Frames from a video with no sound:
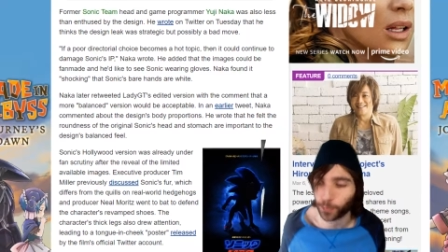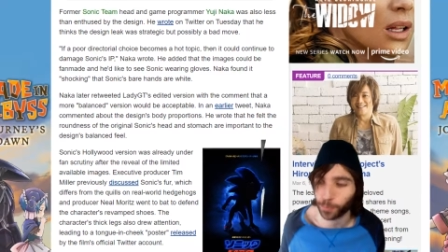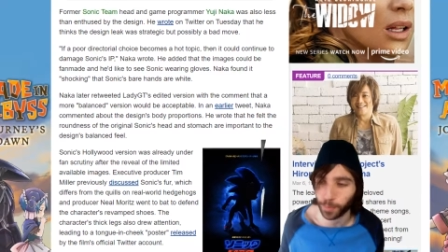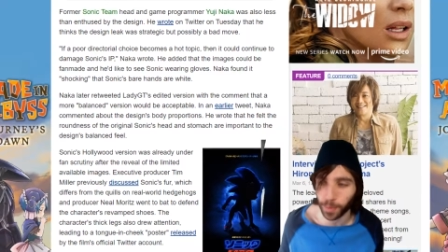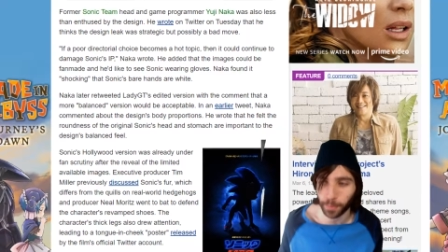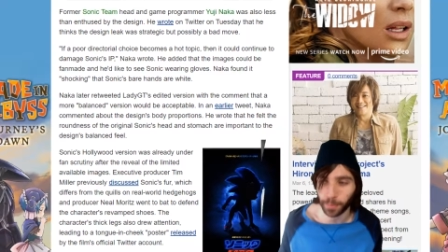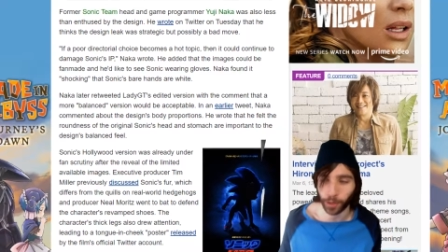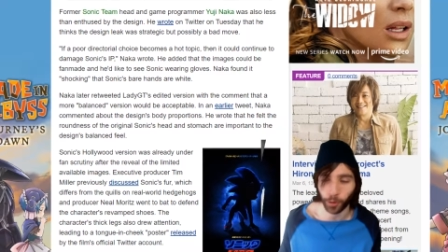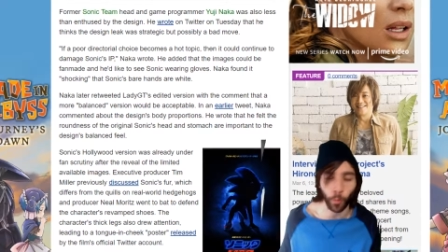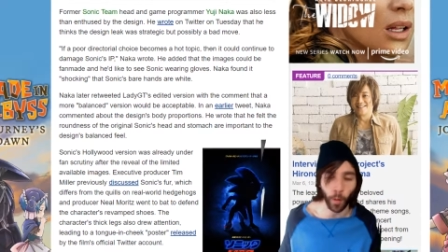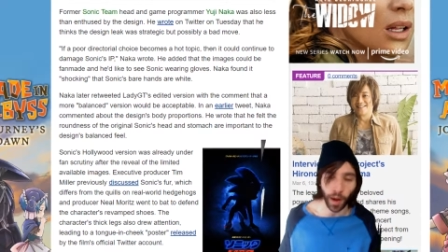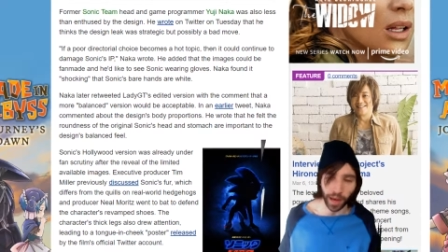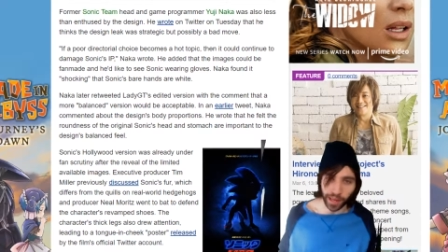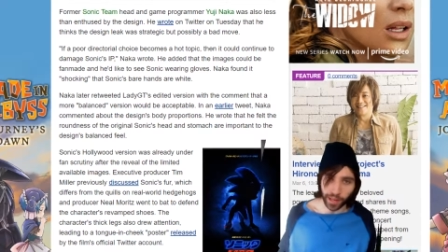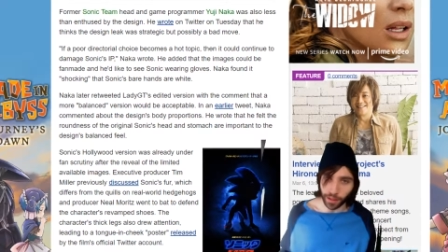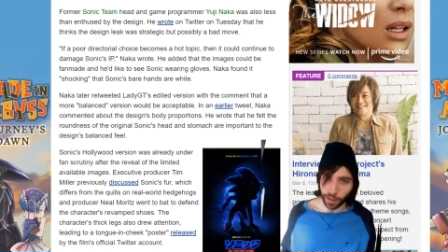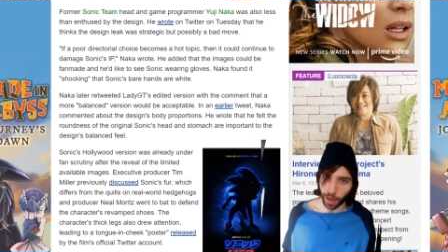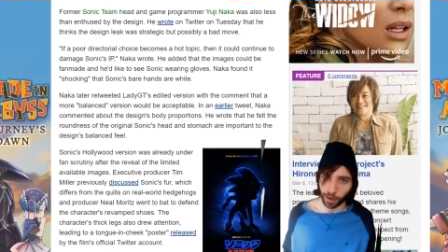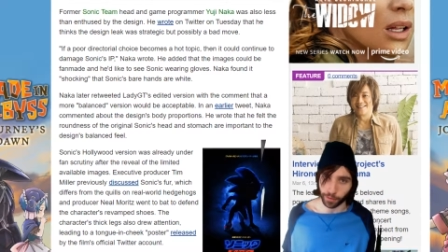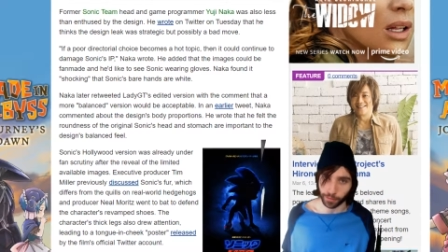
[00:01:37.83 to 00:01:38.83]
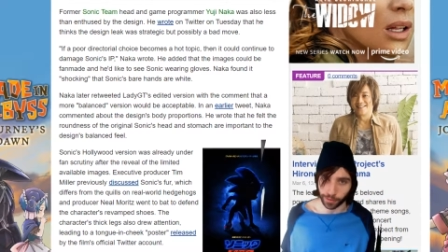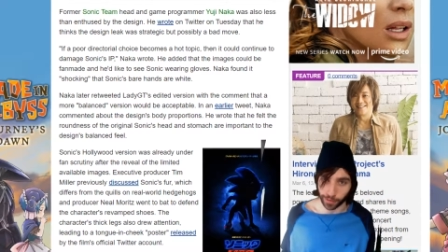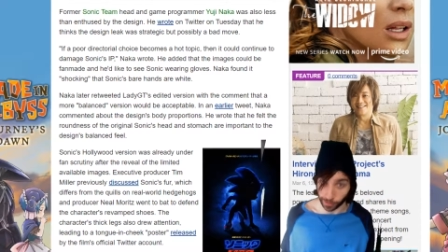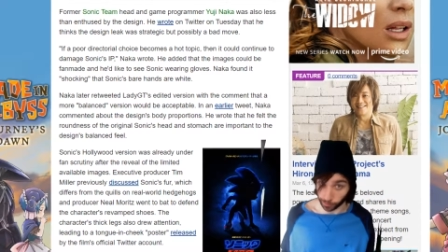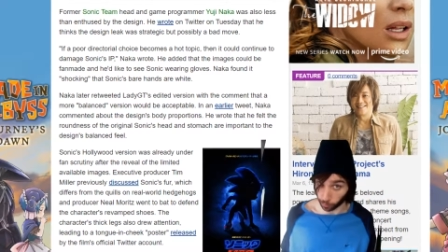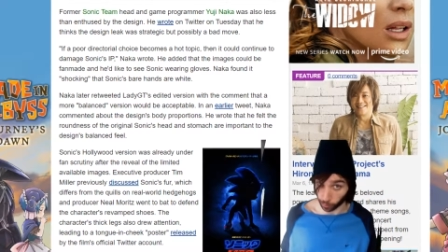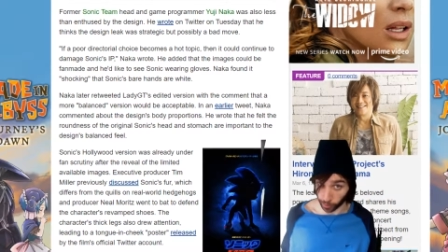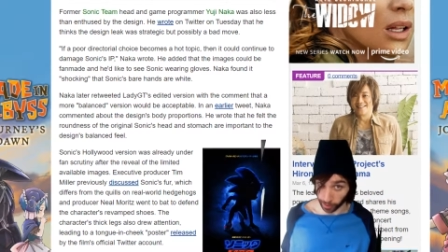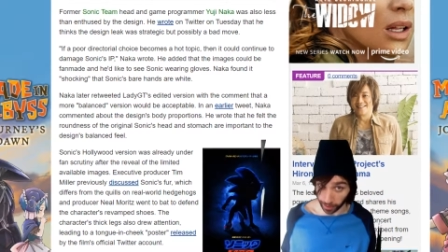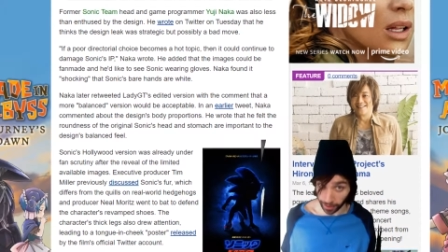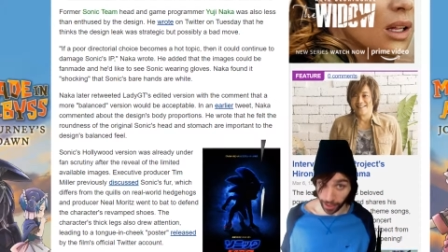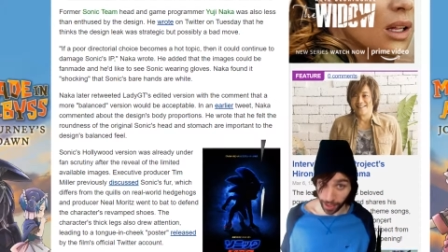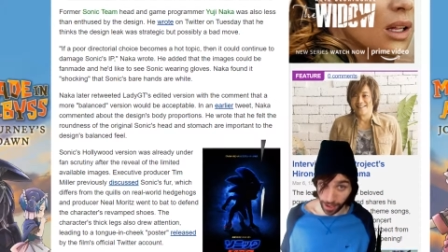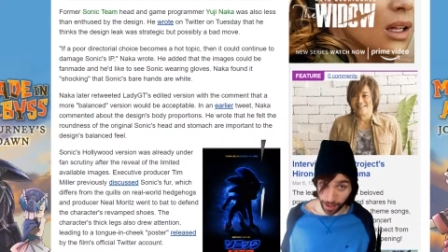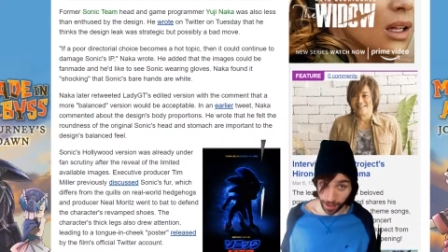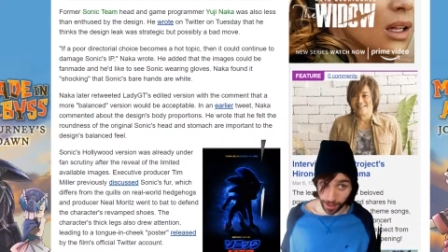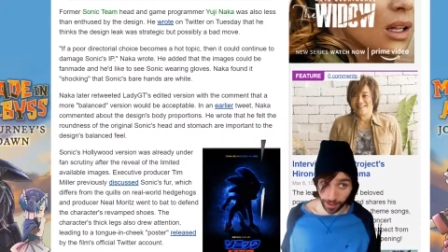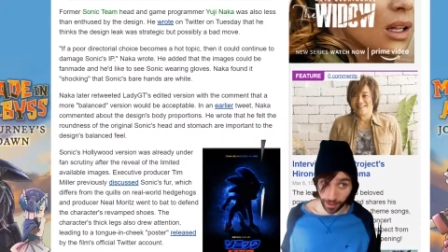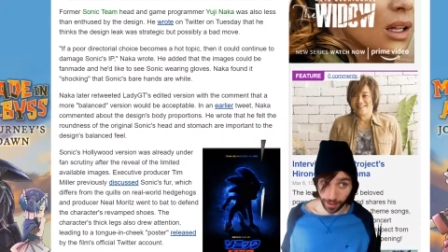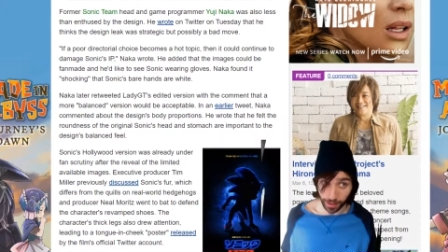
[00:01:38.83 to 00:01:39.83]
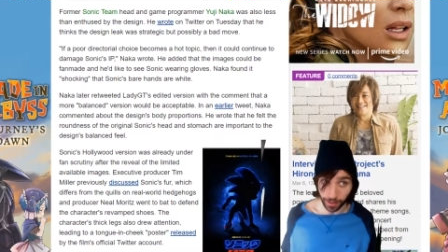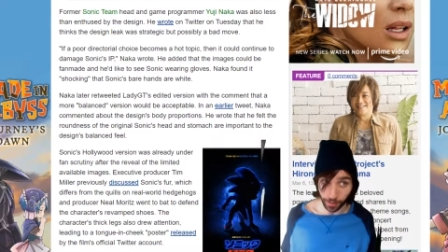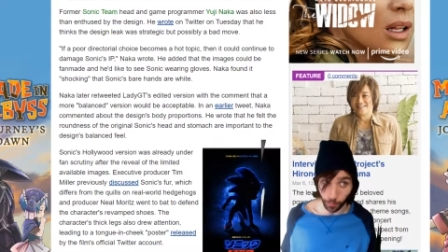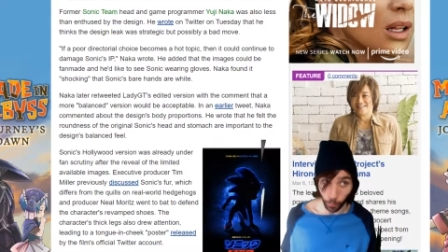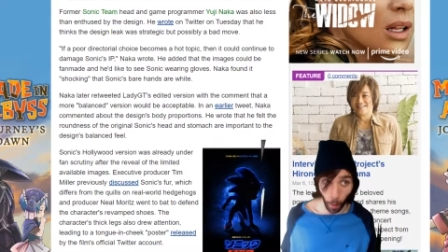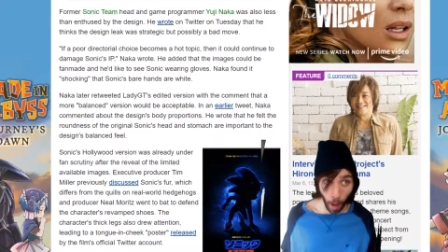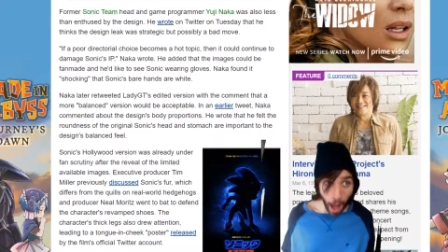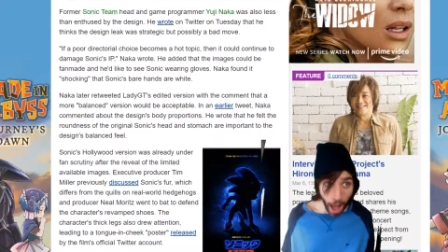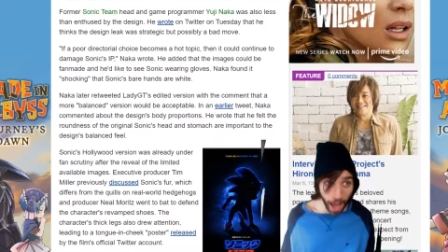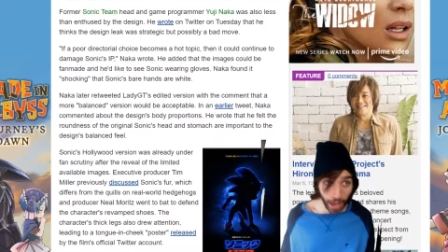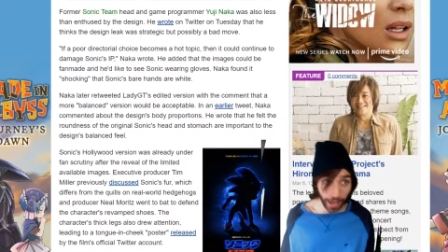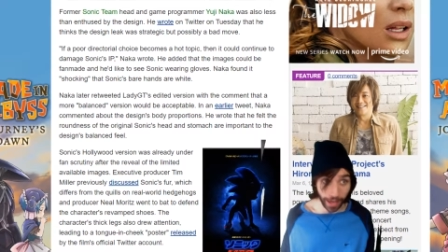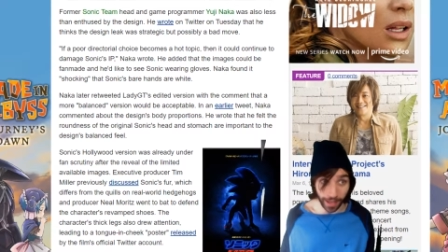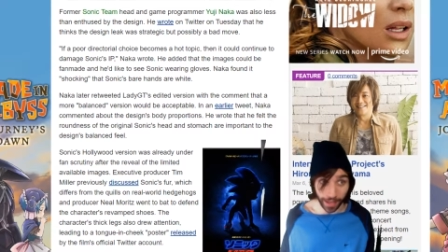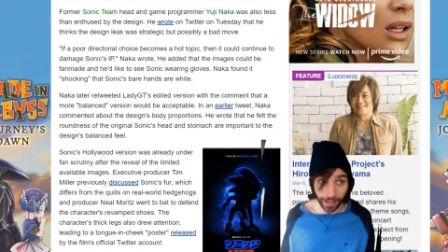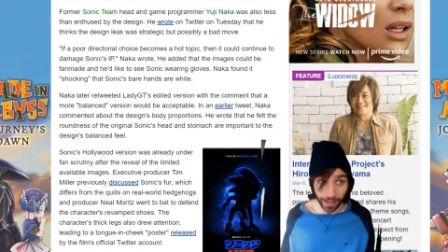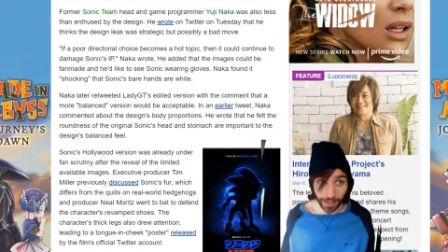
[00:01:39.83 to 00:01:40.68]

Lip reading: to mimic white gloves. Really? Why?